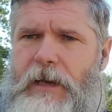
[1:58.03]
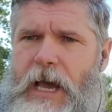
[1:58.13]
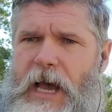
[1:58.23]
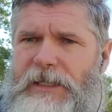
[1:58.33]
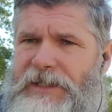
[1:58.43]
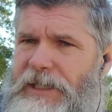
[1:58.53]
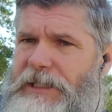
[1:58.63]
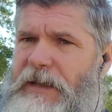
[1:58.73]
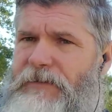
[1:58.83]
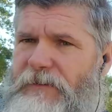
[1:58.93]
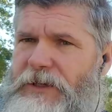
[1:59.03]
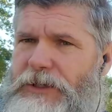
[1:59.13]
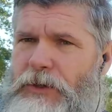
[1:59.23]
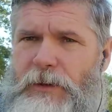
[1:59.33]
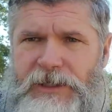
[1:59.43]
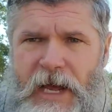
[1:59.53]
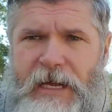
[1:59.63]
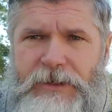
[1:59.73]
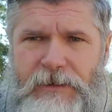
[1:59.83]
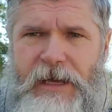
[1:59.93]
Uh, 1652 was
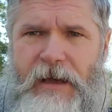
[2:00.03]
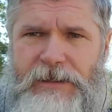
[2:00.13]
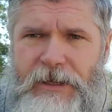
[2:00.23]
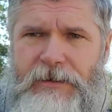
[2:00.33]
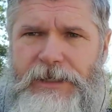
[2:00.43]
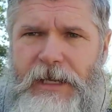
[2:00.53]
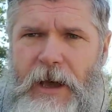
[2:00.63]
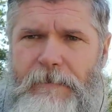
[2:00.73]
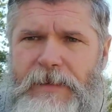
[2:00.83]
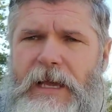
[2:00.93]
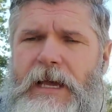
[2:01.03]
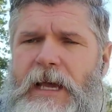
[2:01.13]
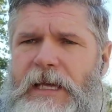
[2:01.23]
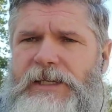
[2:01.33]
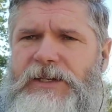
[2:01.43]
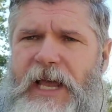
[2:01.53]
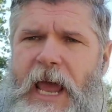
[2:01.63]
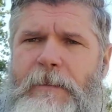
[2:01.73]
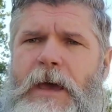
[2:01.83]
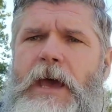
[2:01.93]
not 2,000 years ago. It's the
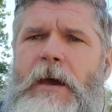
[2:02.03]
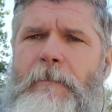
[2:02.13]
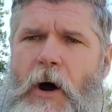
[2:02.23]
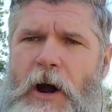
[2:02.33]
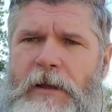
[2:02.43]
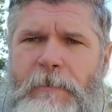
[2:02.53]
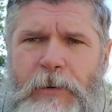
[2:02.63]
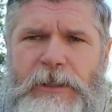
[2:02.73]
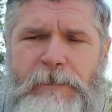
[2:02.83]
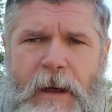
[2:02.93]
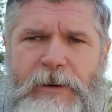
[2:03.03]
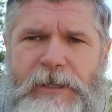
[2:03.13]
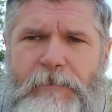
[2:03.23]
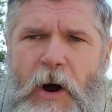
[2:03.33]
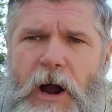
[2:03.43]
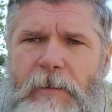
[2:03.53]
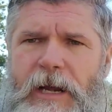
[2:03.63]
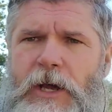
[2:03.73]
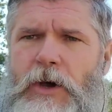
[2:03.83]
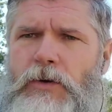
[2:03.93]
same party that puts members in
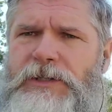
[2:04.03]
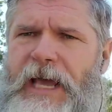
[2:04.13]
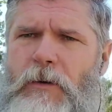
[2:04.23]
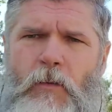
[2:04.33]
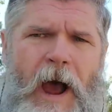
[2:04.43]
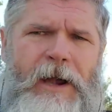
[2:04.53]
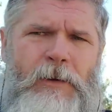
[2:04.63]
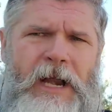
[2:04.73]
parliament who say, Why do we